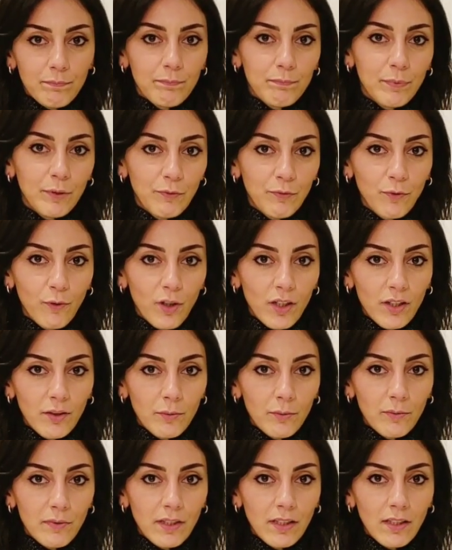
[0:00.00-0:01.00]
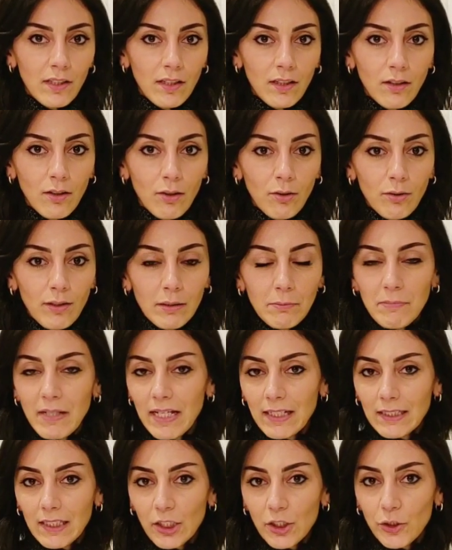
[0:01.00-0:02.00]
Before we go and
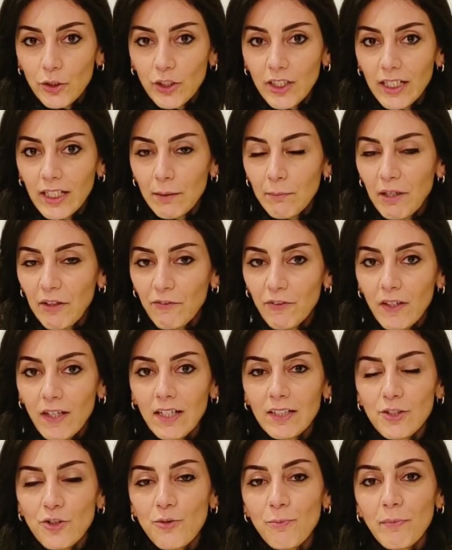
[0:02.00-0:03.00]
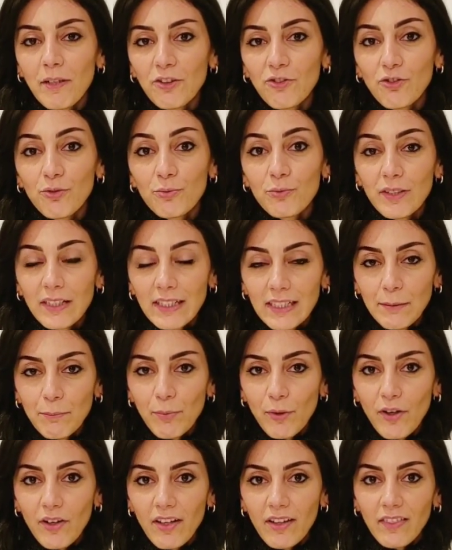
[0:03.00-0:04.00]
make the cream, I forgot to mention really
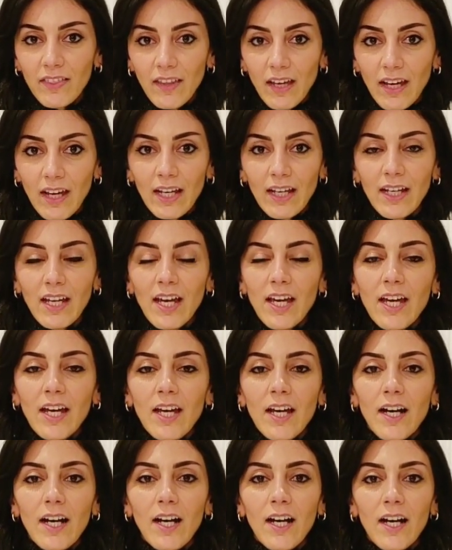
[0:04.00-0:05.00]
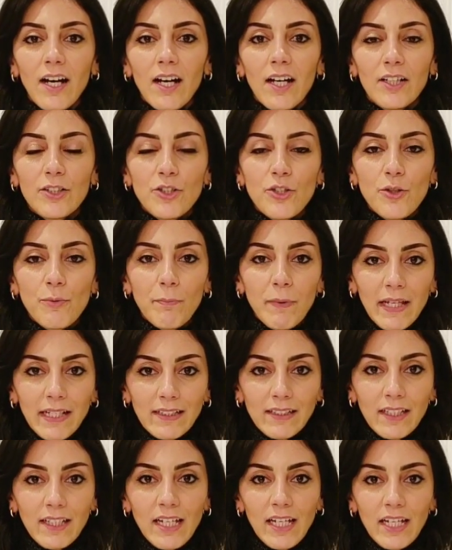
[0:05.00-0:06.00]
important thing. To bake
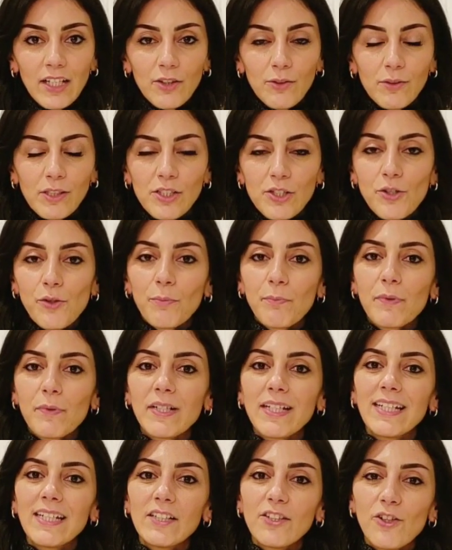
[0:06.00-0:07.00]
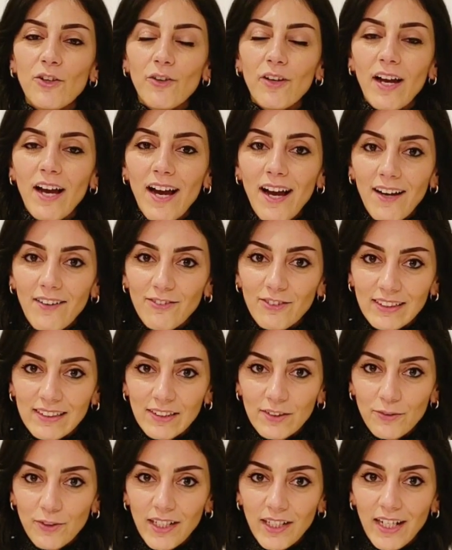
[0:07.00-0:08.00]
the cake, you need to preheat your
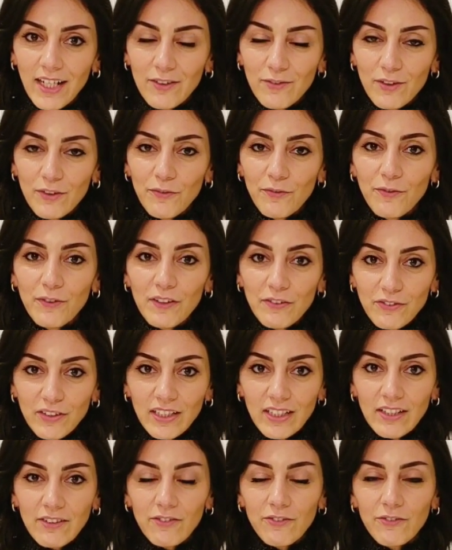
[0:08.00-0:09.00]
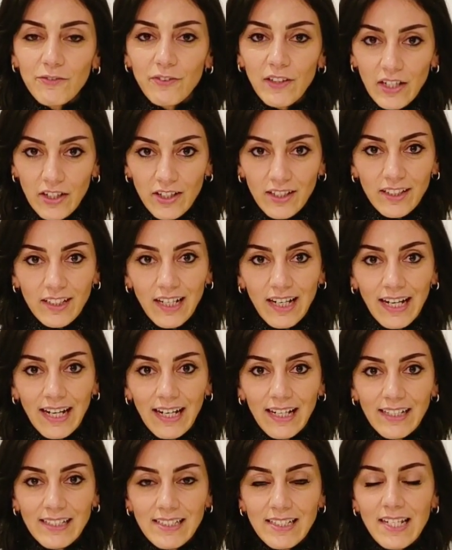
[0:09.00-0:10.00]
oven 350
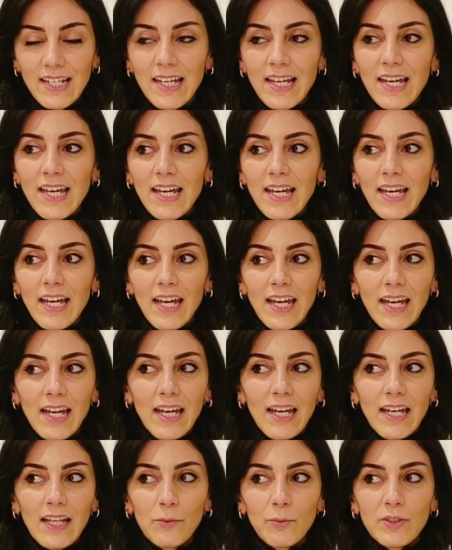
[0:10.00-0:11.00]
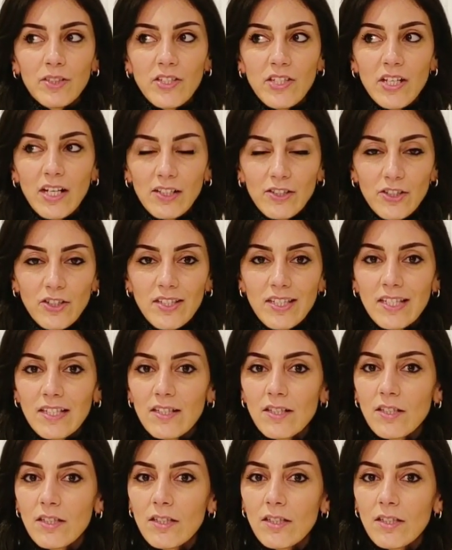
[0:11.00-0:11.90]
Fahrenheit, and with Celsius is